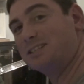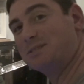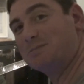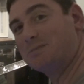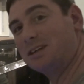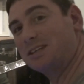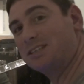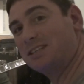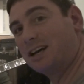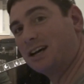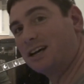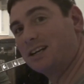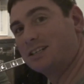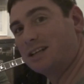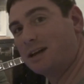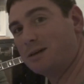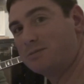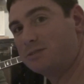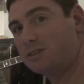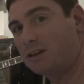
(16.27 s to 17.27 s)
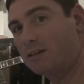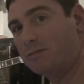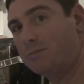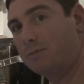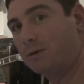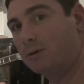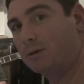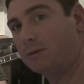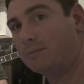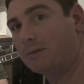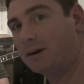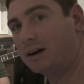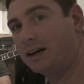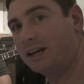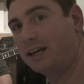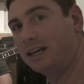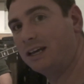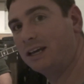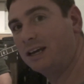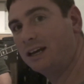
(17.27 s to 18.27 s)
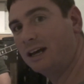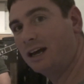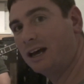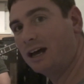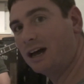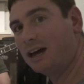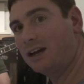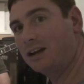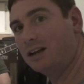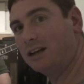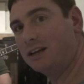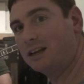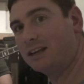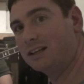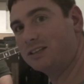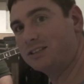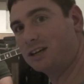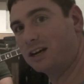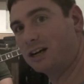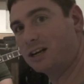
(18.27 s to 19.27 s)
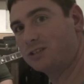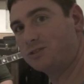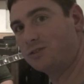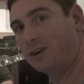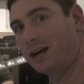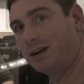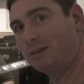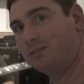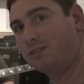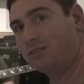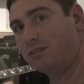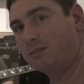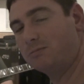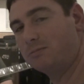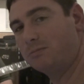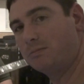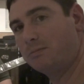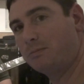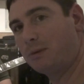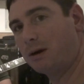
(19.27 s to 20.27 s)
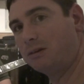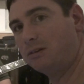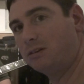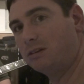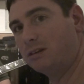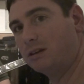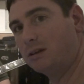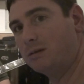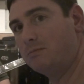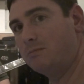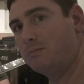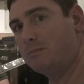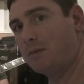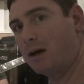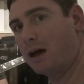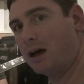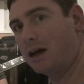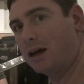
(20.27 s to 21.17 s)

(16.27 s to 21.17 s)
some guitars up. So I've bought my guitars round, both of them,